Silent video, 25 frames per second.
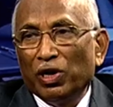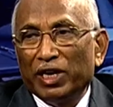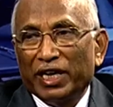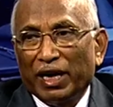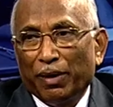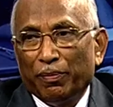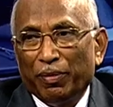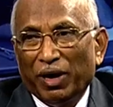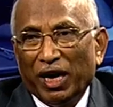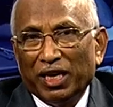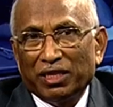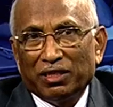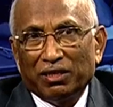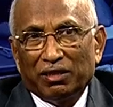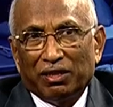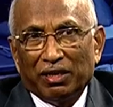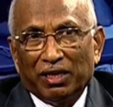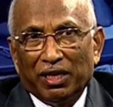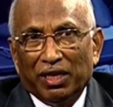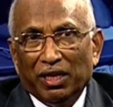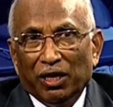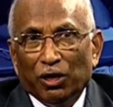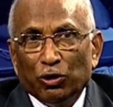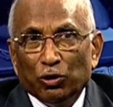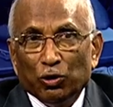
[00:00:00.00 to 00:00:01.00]
capacity
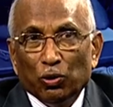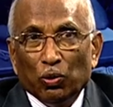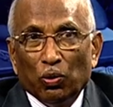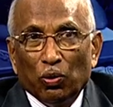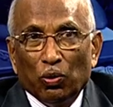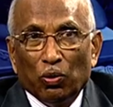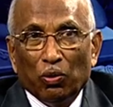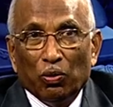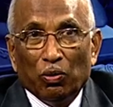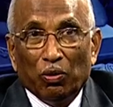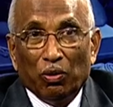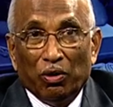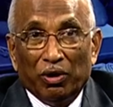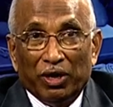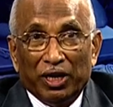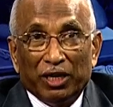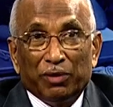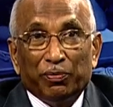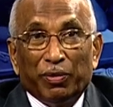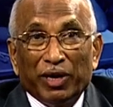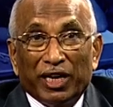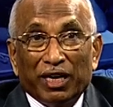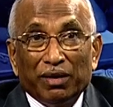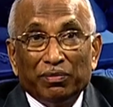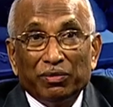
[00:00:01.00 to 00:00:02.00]
you it
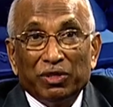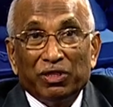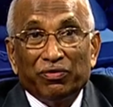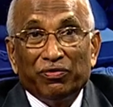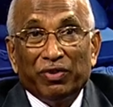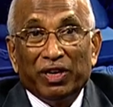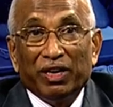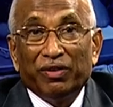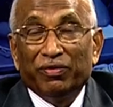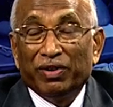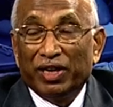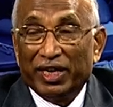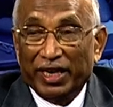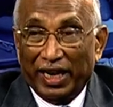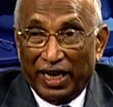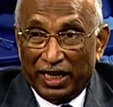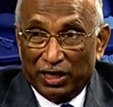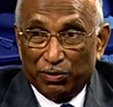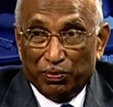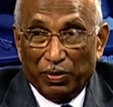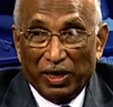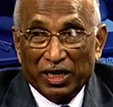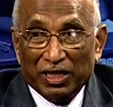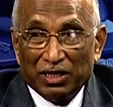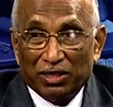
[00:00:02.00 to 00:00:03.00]
becomes very very
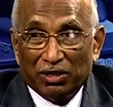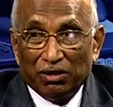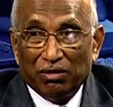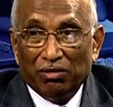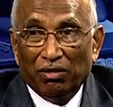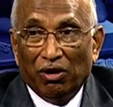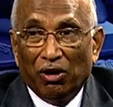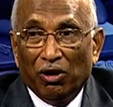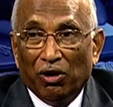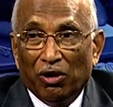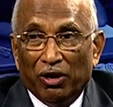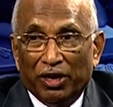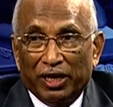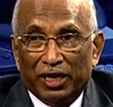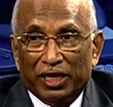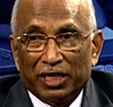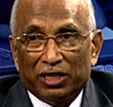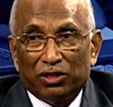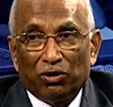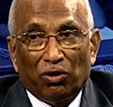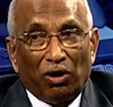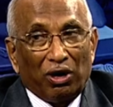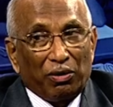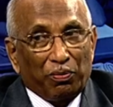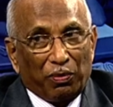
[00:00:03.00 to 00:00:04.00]
expensive it is
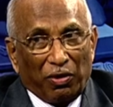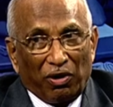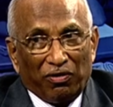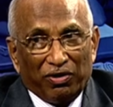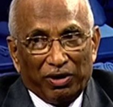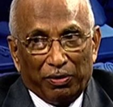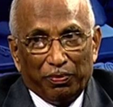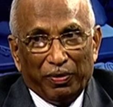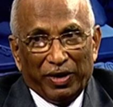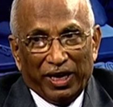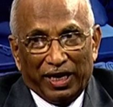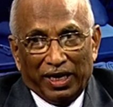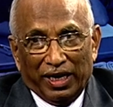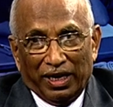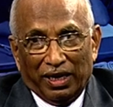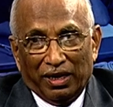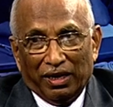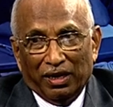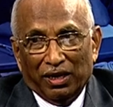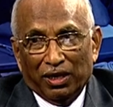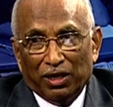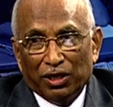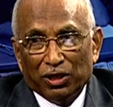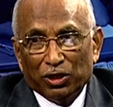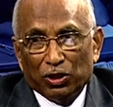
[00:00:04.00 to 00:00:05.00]
not profit making
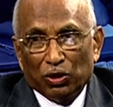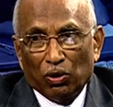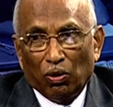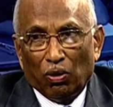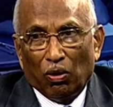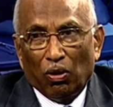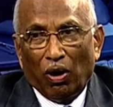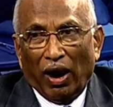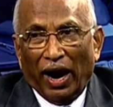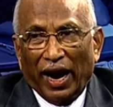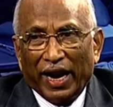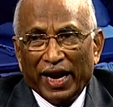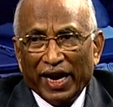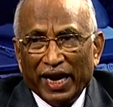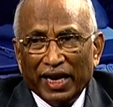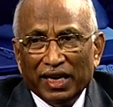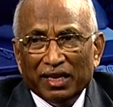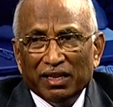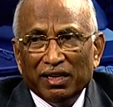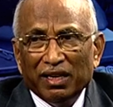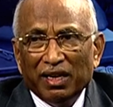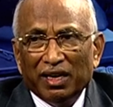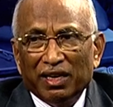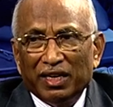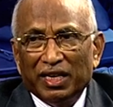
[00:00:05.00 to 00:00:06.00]
so again
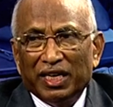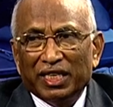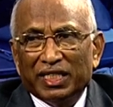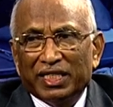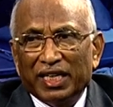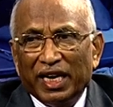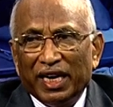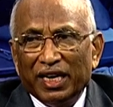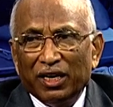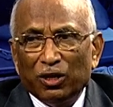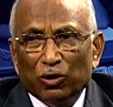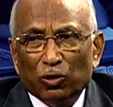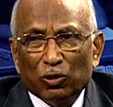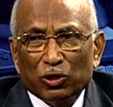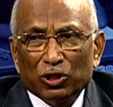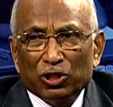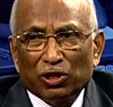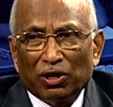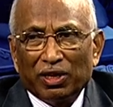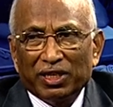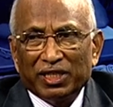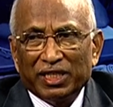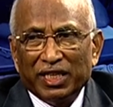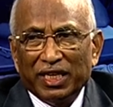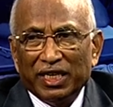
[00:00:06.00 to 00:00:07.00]
design nodes are
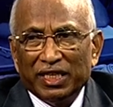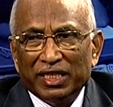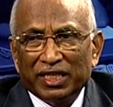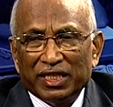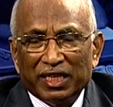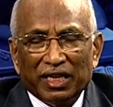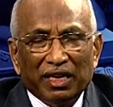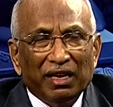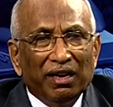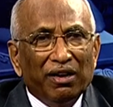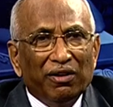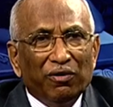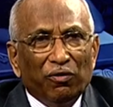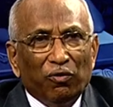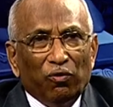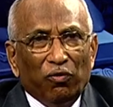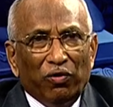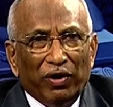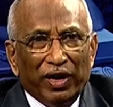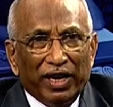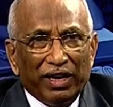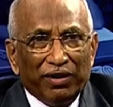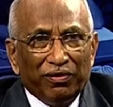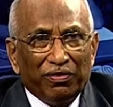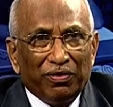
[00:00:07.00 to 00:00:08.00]
changing
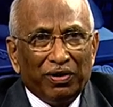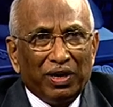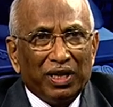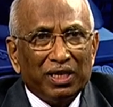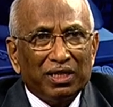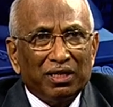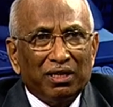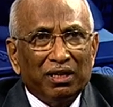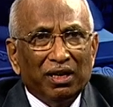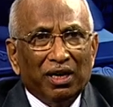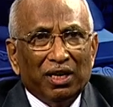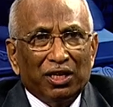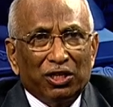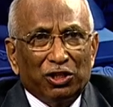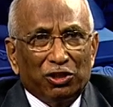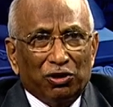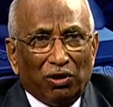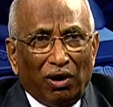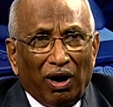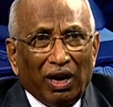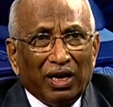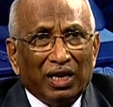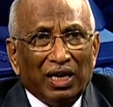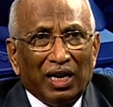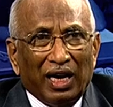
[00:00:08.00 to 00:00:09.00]
very fast
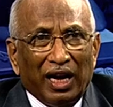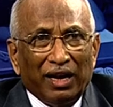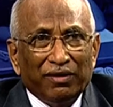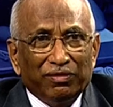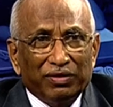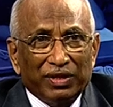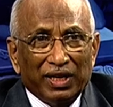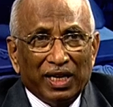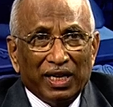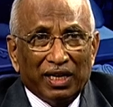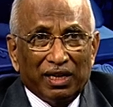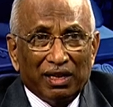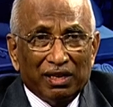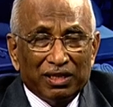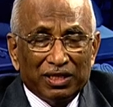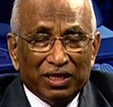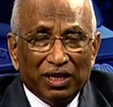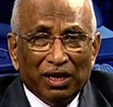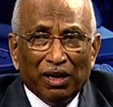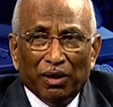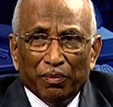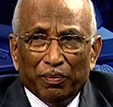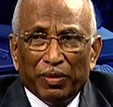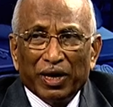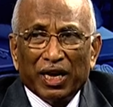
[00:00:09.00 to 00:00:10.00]
short life cycles
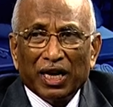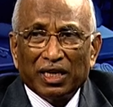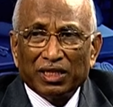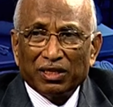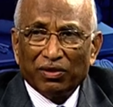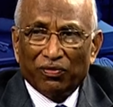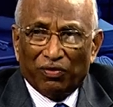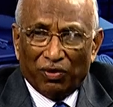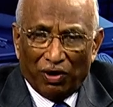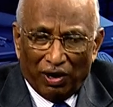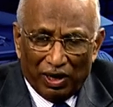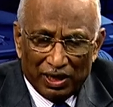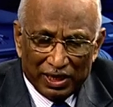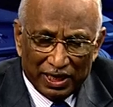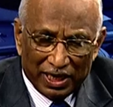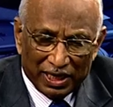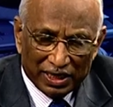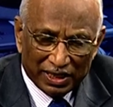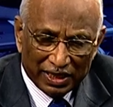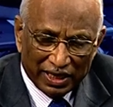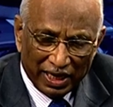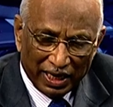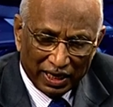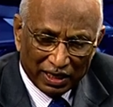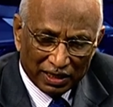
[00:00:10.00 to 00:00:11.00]
because of all these
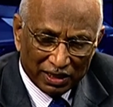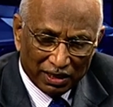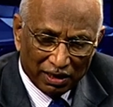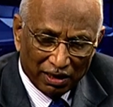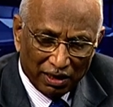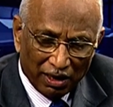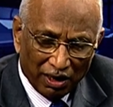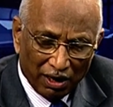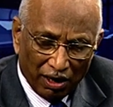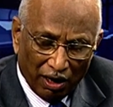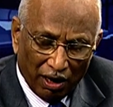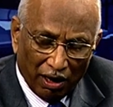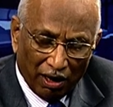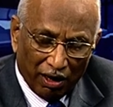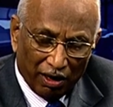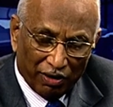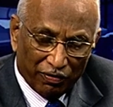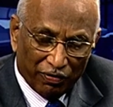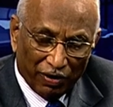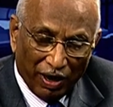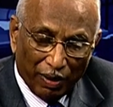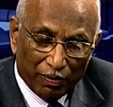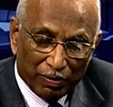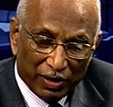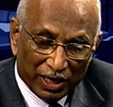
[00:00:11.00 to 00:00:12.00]
things uh,
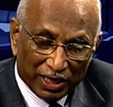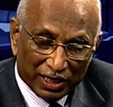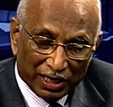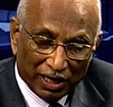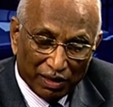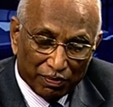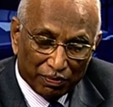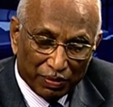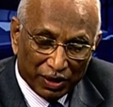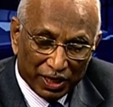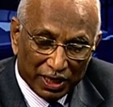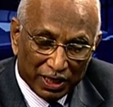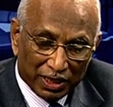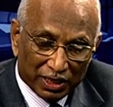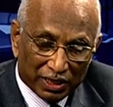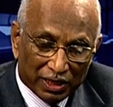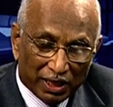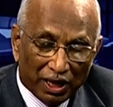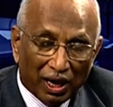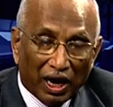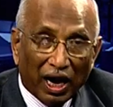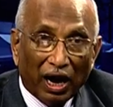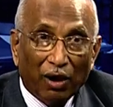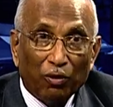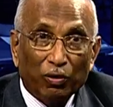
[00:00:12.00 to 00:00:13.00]
fabless companies
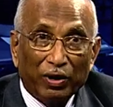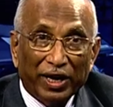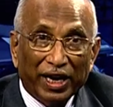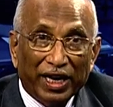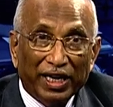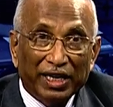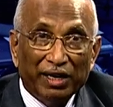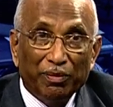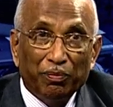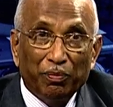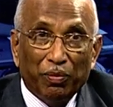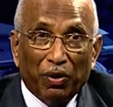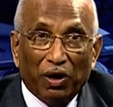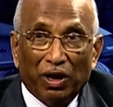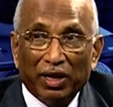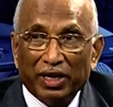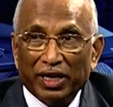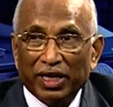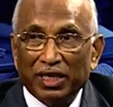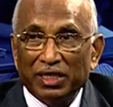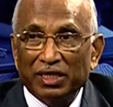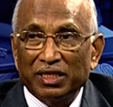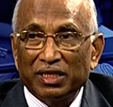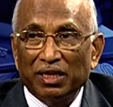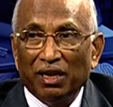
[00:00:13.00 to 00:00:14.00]
have gained
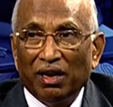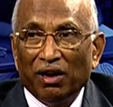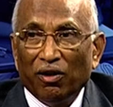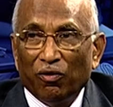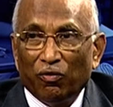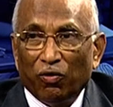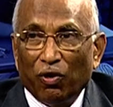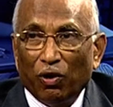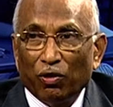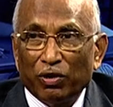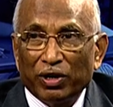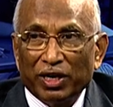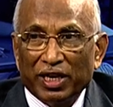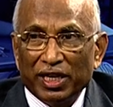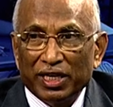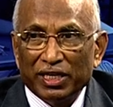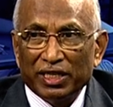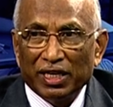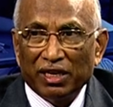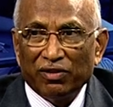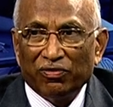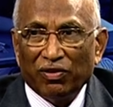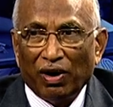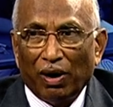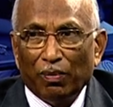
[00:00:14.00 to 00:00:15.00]
importance foundries
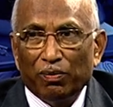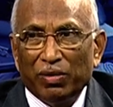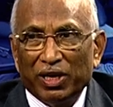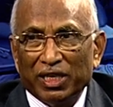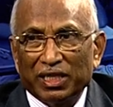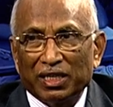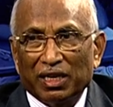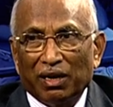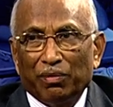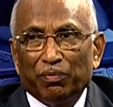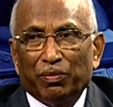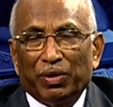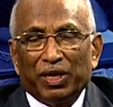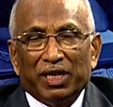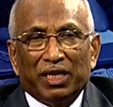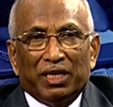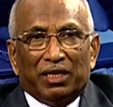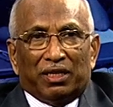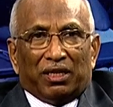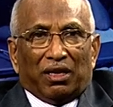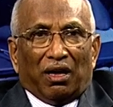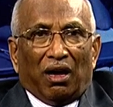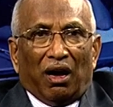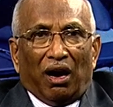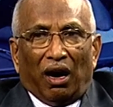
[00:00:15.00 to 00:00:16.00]
and fabless
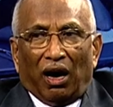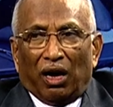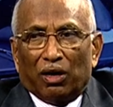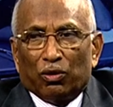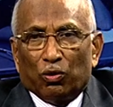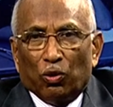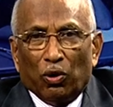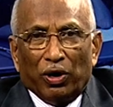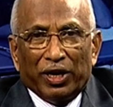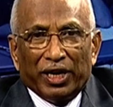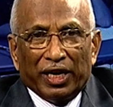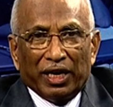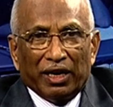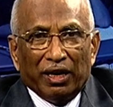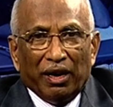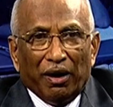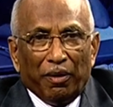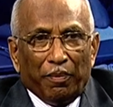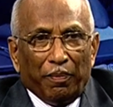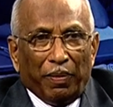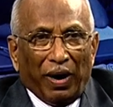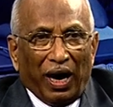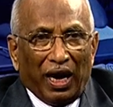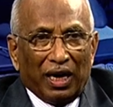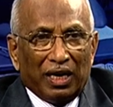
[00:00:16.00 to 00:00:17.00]
companies are going
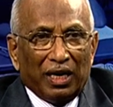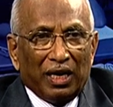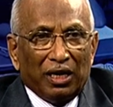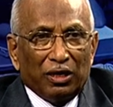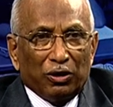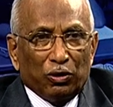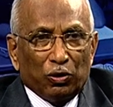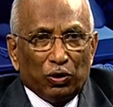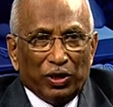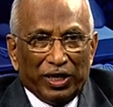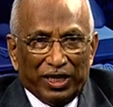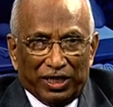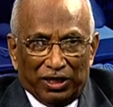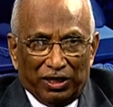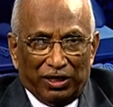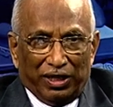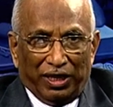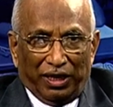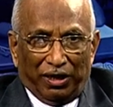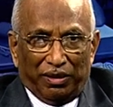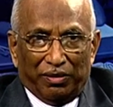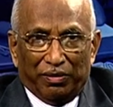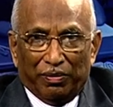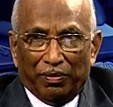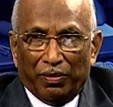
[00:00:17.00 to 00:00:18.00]
parallel to each other
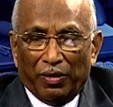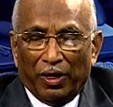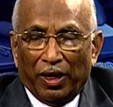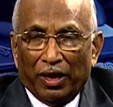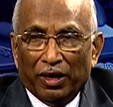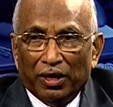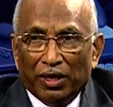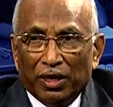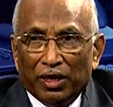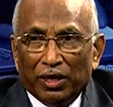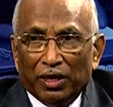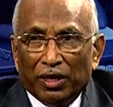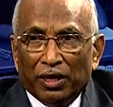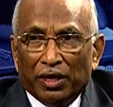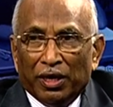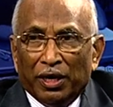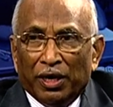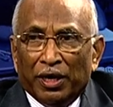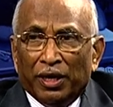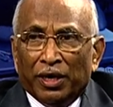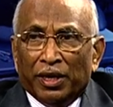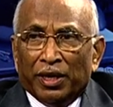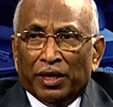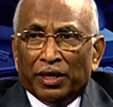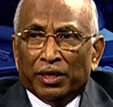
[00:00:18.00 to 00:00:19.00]

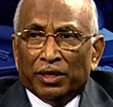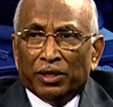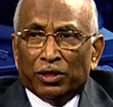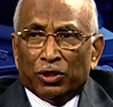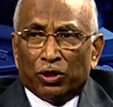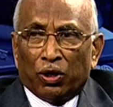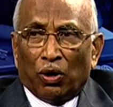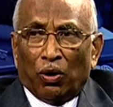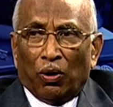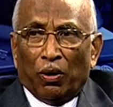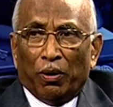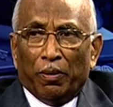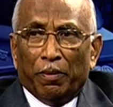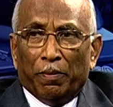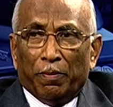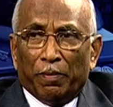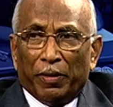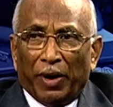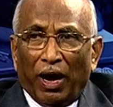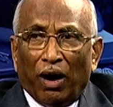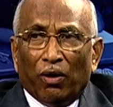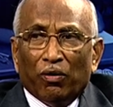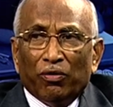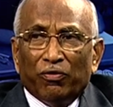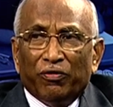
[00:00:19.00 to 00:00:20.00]
so
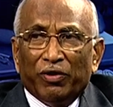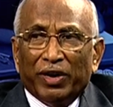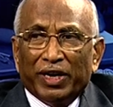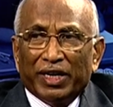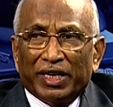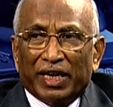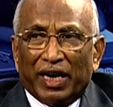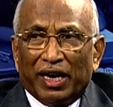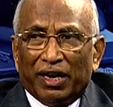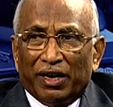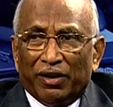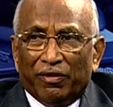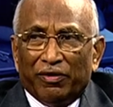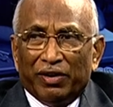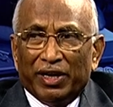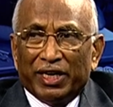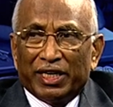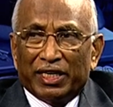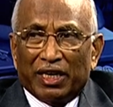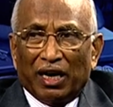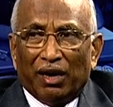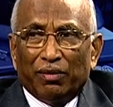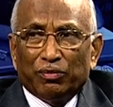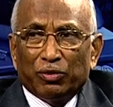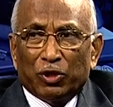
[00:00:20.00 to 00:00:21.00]
now when, when it
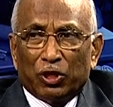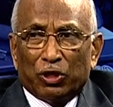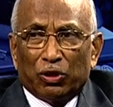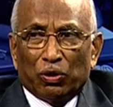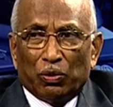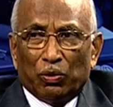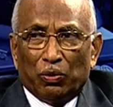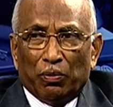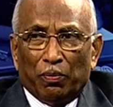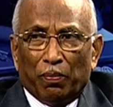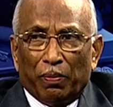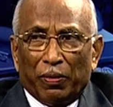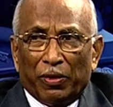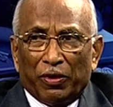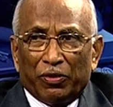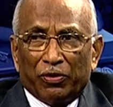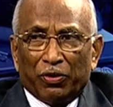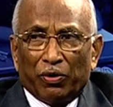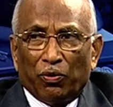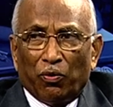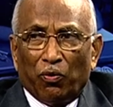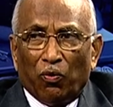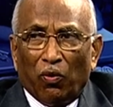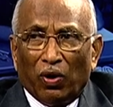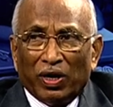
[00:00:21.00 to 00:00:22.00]
comes to so
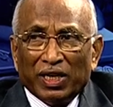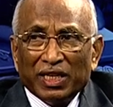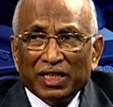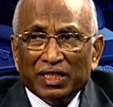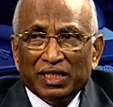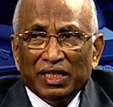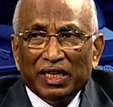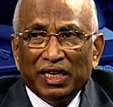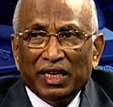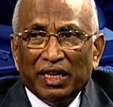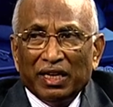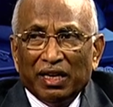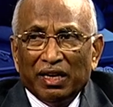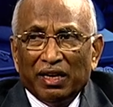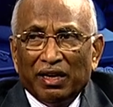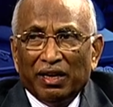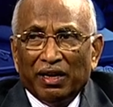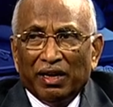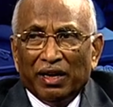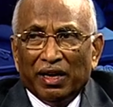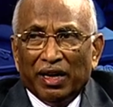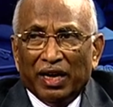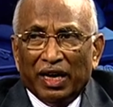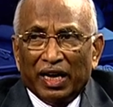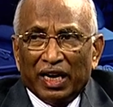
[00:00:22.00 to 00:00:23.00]
what is the
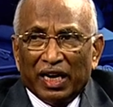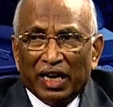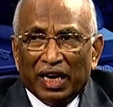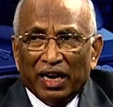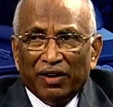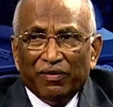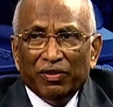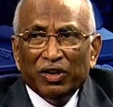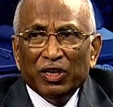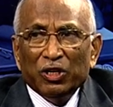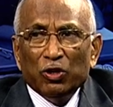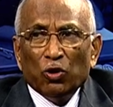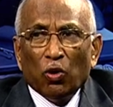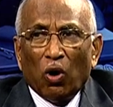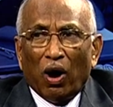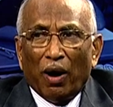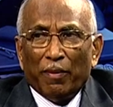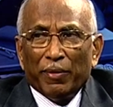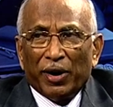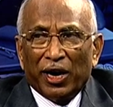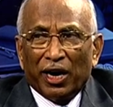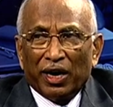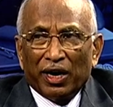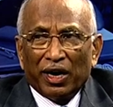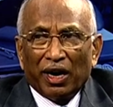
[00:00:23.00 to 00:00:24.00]
revenue
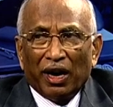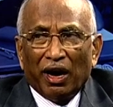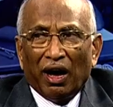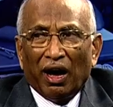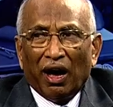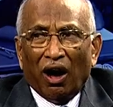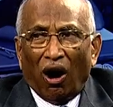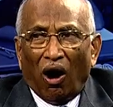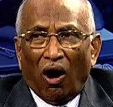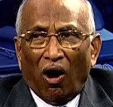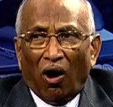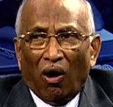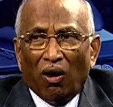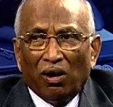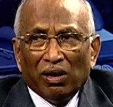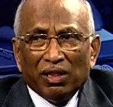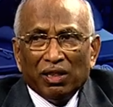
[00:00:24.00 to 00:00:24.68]
among all